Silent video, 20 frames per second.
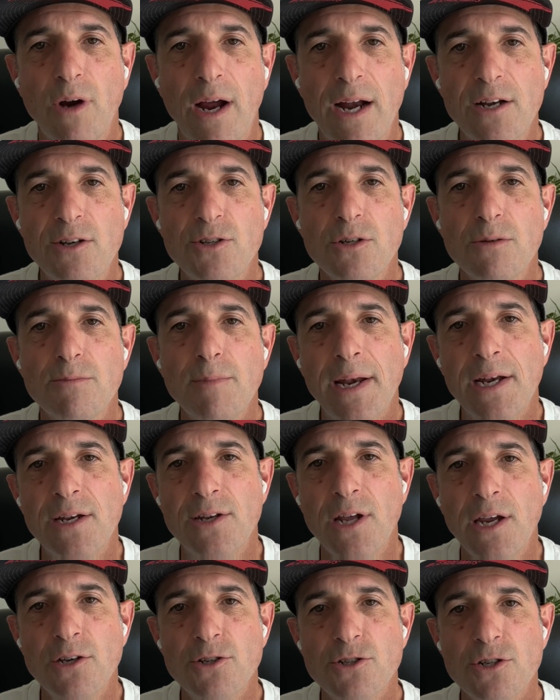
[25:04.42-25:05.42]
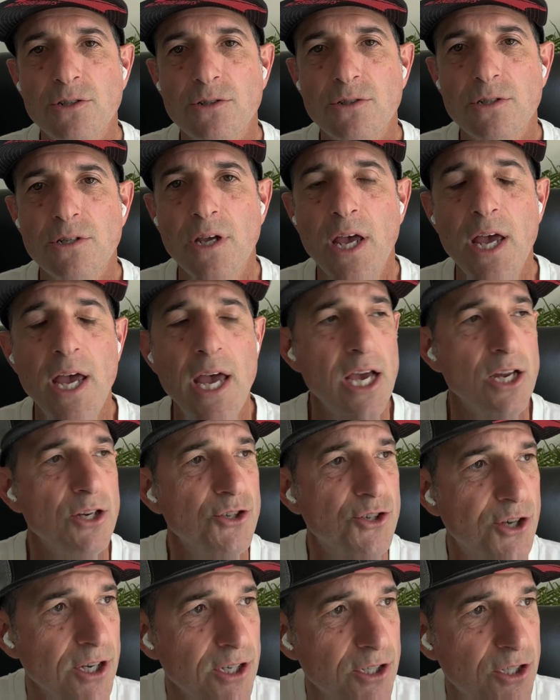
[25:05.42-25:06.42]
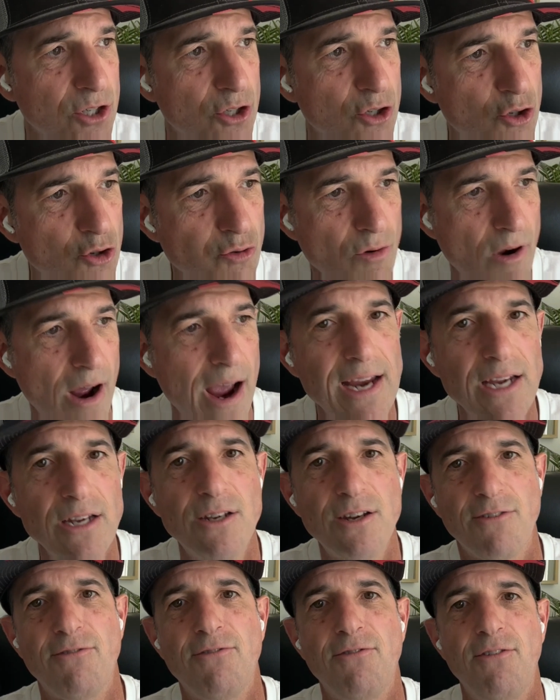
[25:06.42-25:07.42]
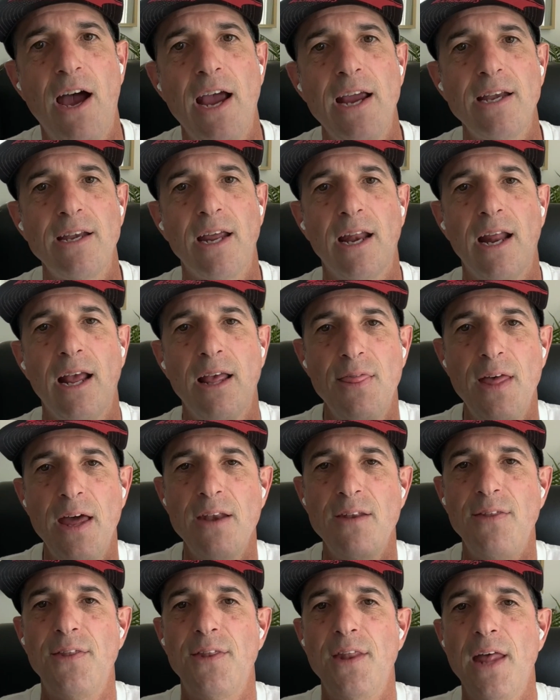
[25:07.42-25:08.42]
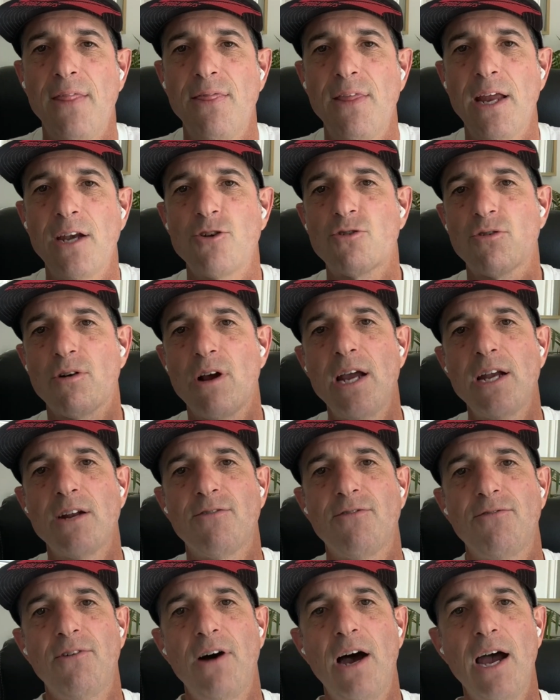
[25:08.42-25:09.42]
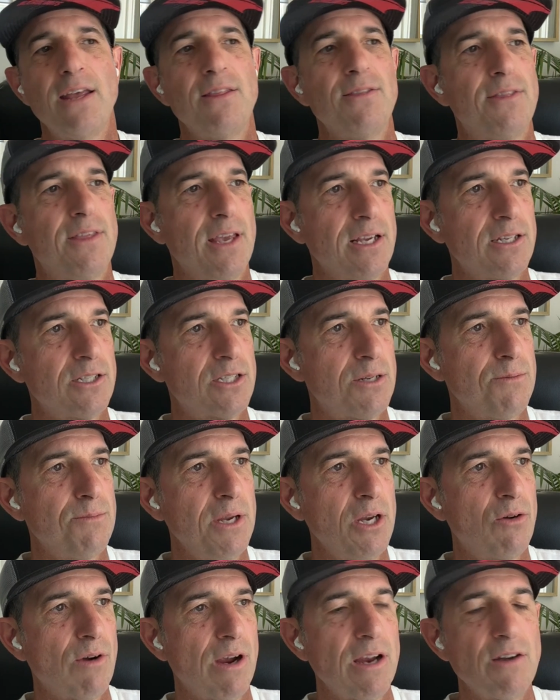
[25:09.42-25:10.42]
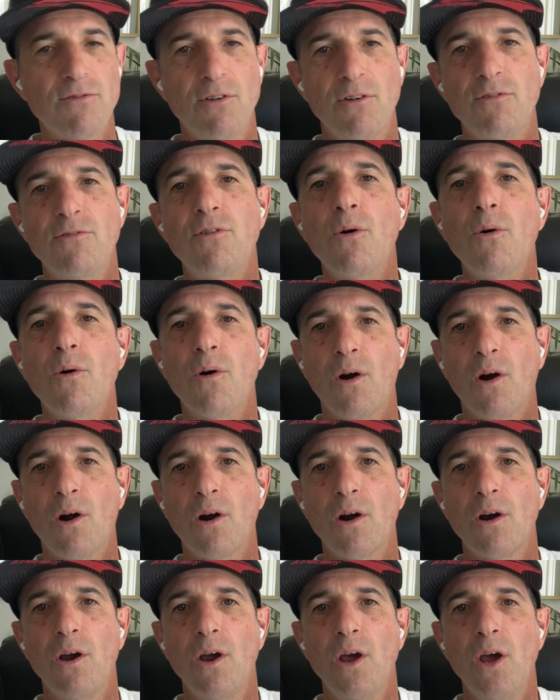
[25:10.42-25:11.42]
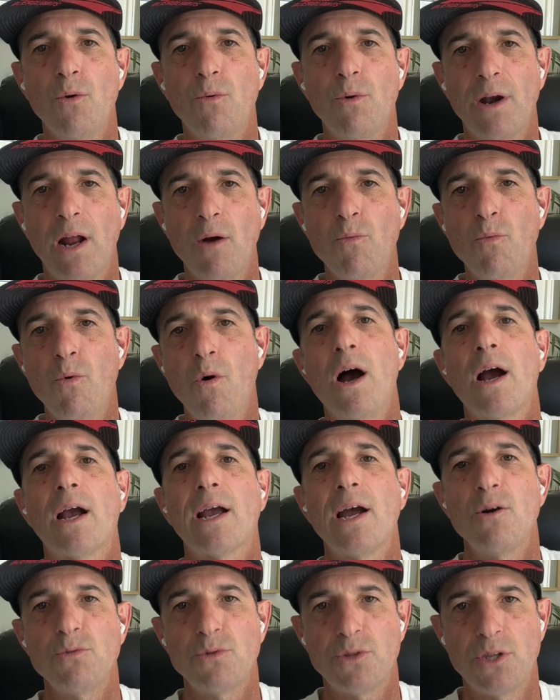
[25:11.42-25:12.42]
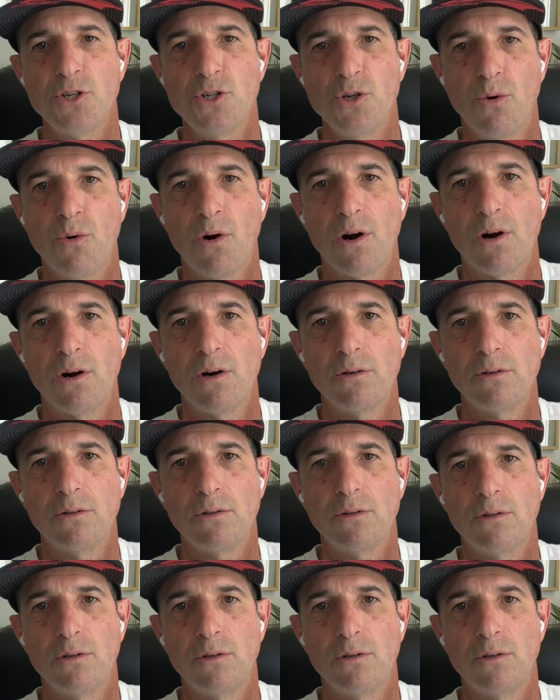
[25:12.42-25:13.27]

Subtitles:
gratitude meditations, just trying to find it, and then trying to find things to be grateful for when I walk out the door,